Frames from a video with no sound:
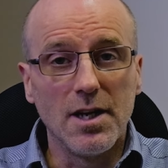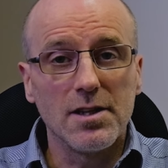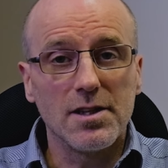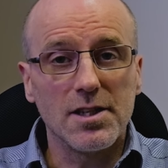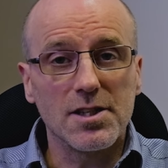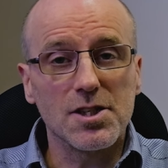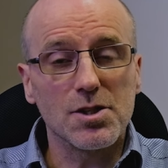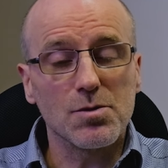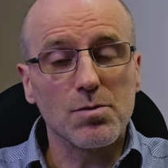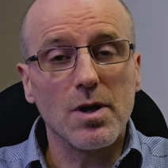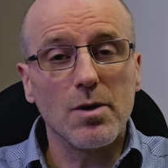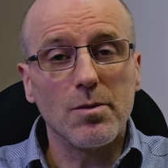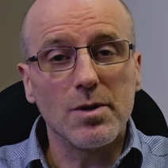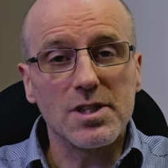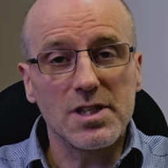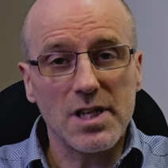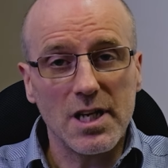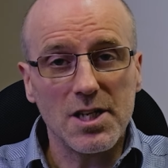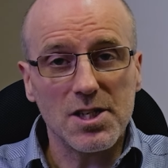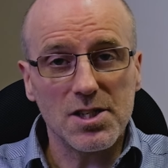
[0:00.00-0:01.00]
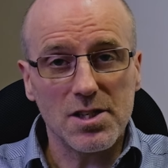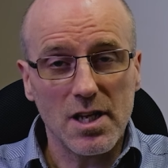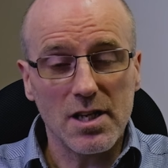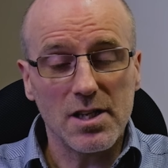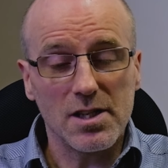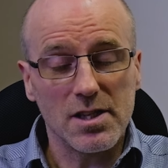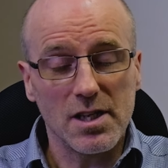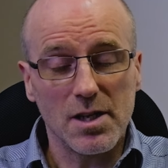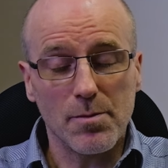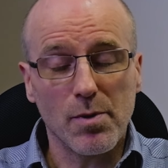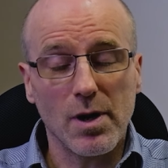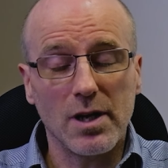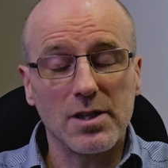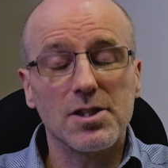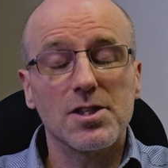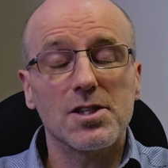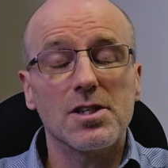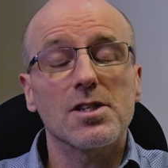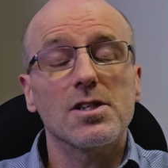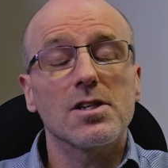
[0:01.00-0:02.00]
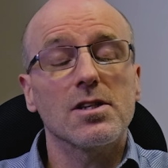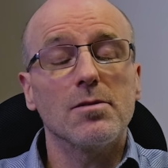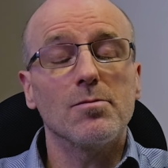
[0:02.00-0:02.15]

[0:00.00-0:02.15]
This is where we teach the apprentices